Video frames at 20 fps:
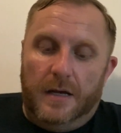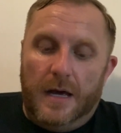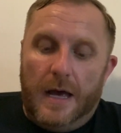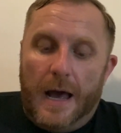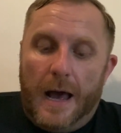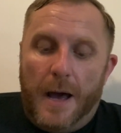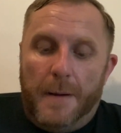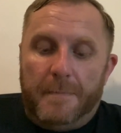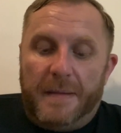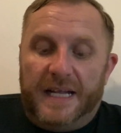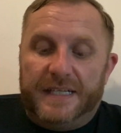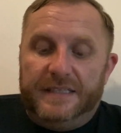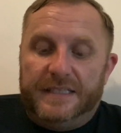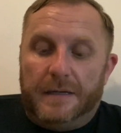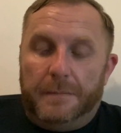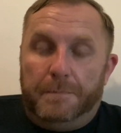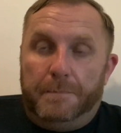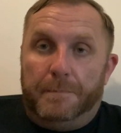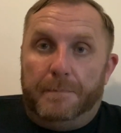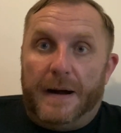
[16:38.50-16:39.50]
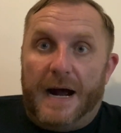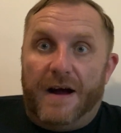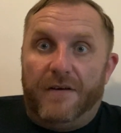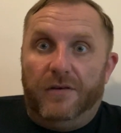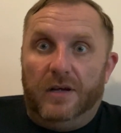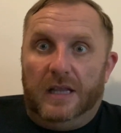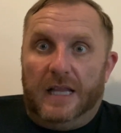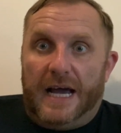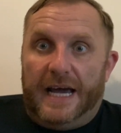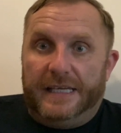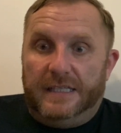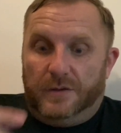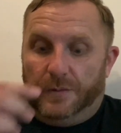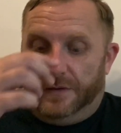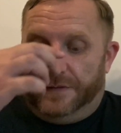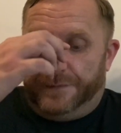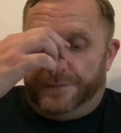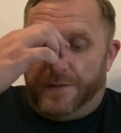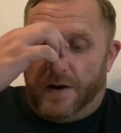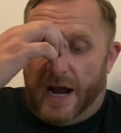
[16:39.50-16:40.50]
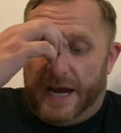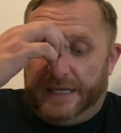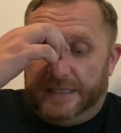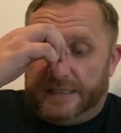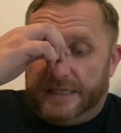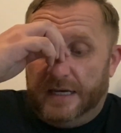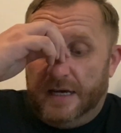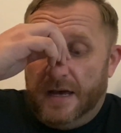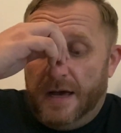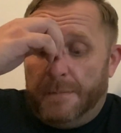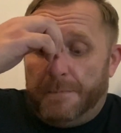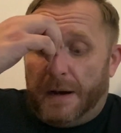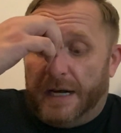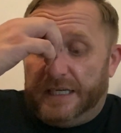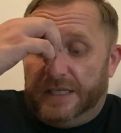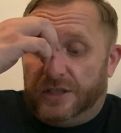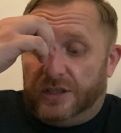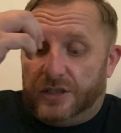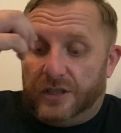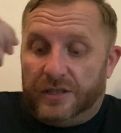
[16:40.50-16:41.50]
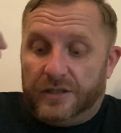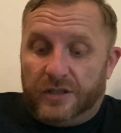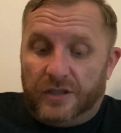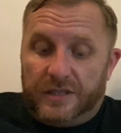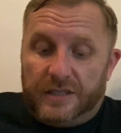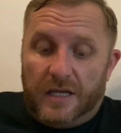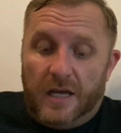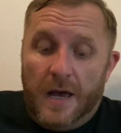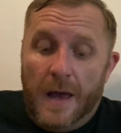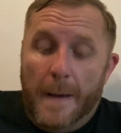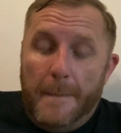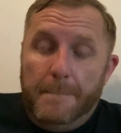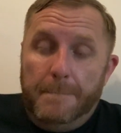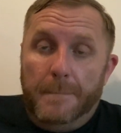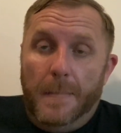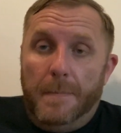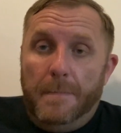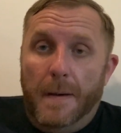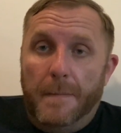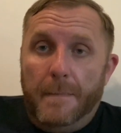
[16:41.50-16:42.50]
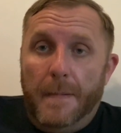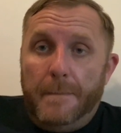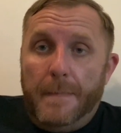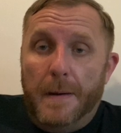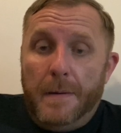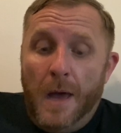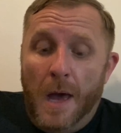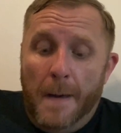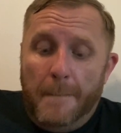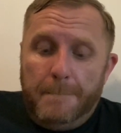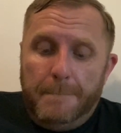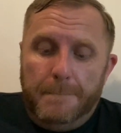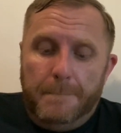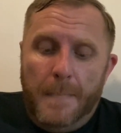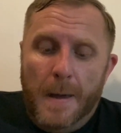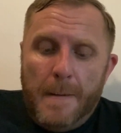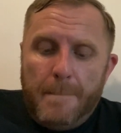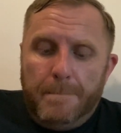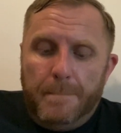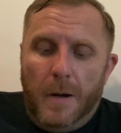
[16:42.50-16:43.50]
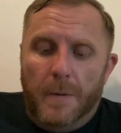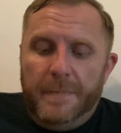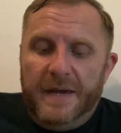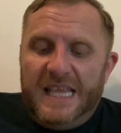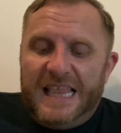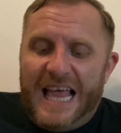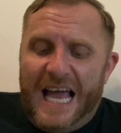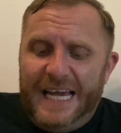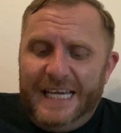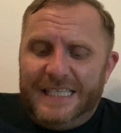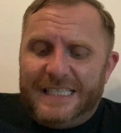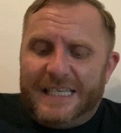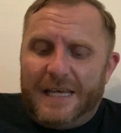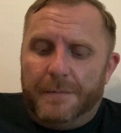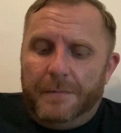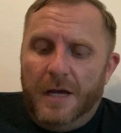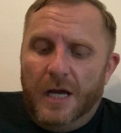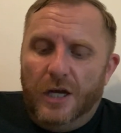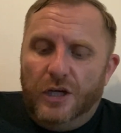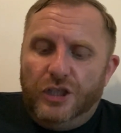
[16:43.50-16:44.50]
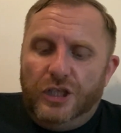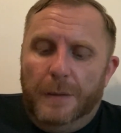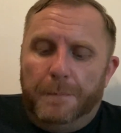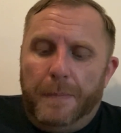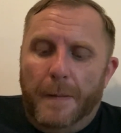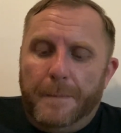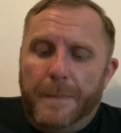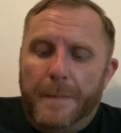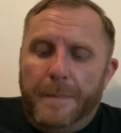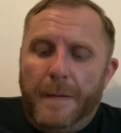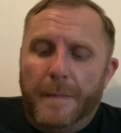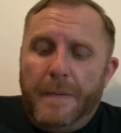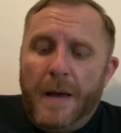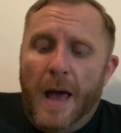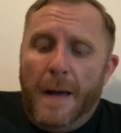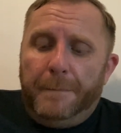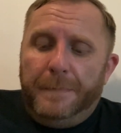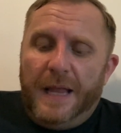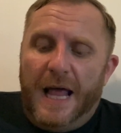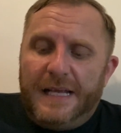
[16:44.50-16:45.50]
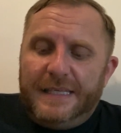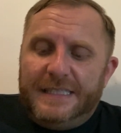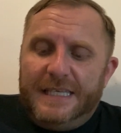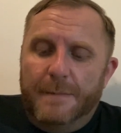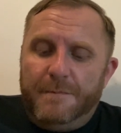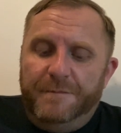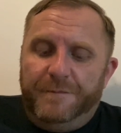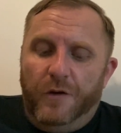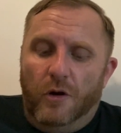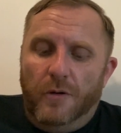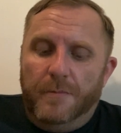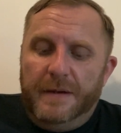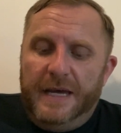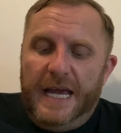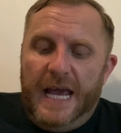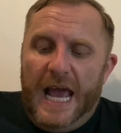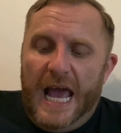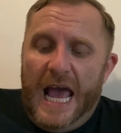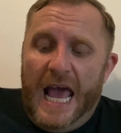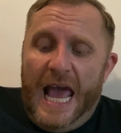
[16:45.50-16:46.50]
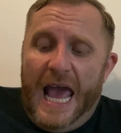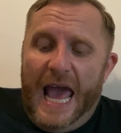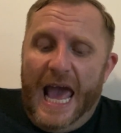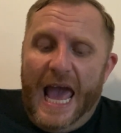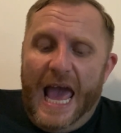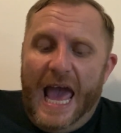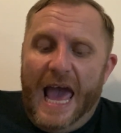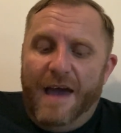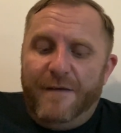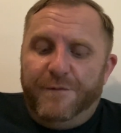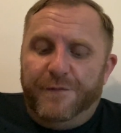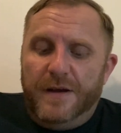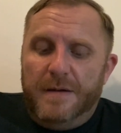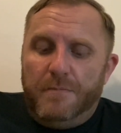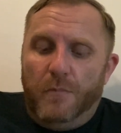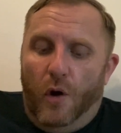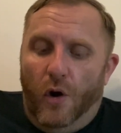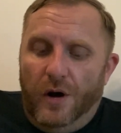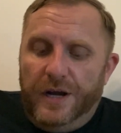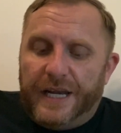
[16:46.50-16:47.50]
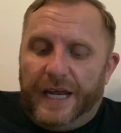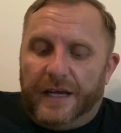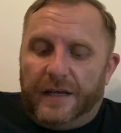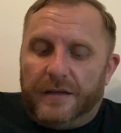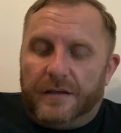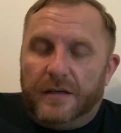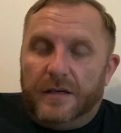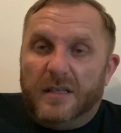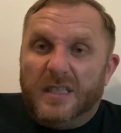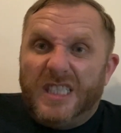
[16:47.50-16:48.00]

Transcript: Amanda, paralysed with fright, managed to stutter, Mummy likes them. She plaits them for me every morning.